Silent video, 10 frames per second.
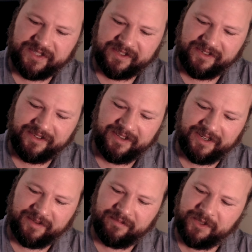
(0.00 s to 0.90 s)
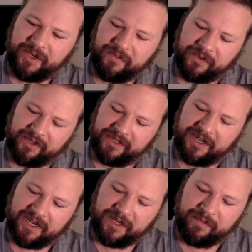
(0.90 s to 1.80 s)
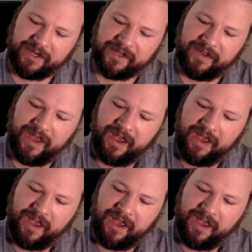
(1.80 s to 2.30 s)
So looking forward to talking about it.